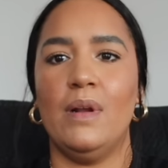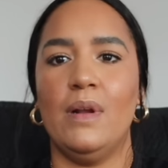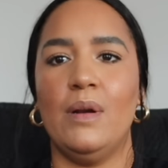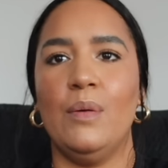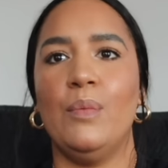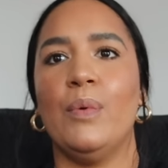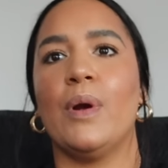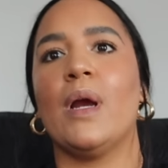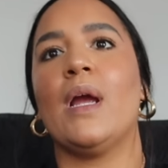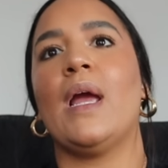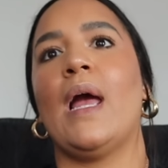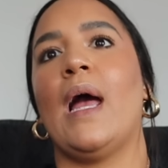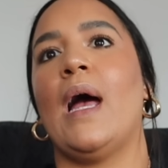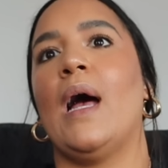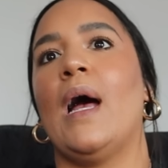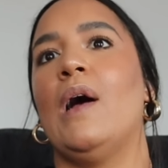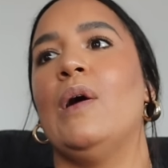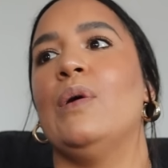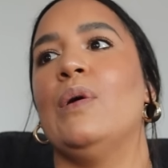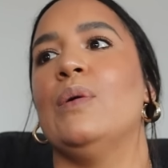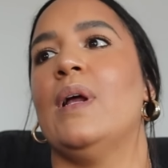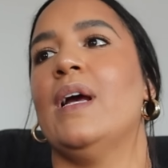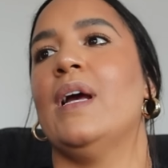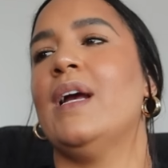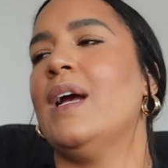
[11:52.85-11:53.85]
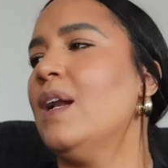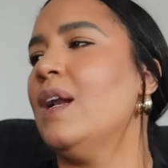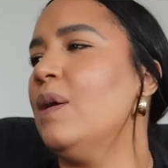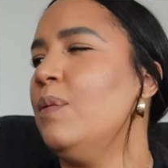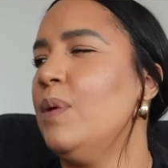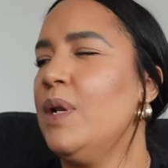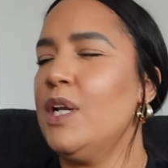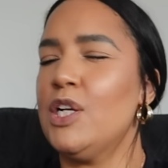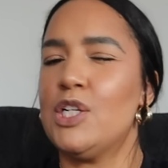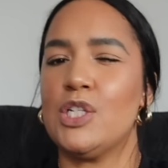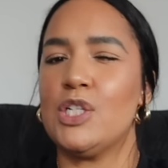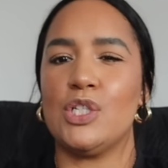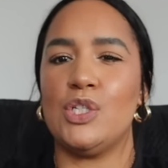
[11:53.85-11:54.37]
wanna work out. I kinda
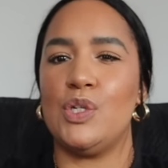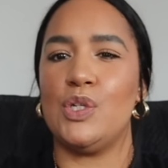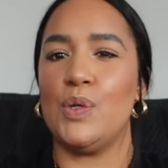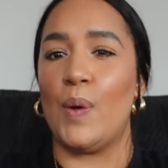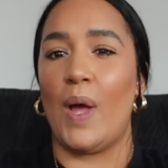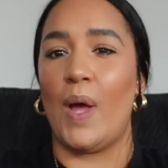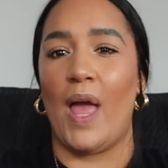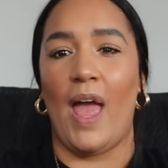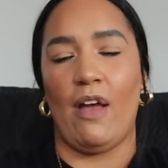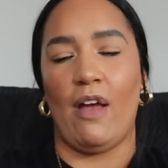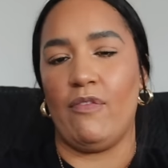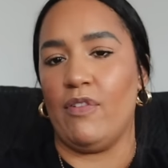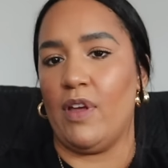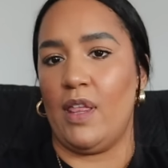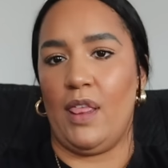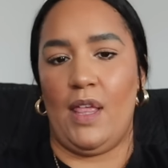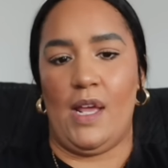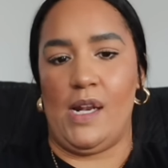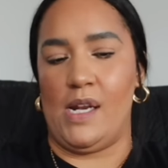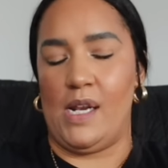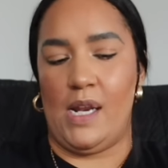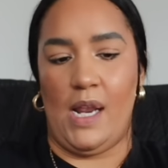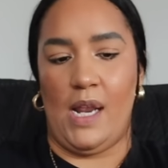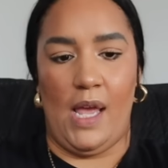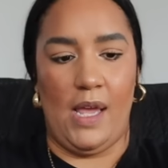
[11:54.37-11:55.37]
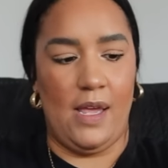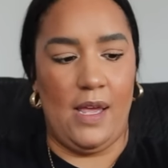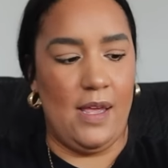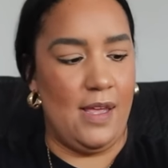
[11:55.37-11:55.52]
wanna just do everything today.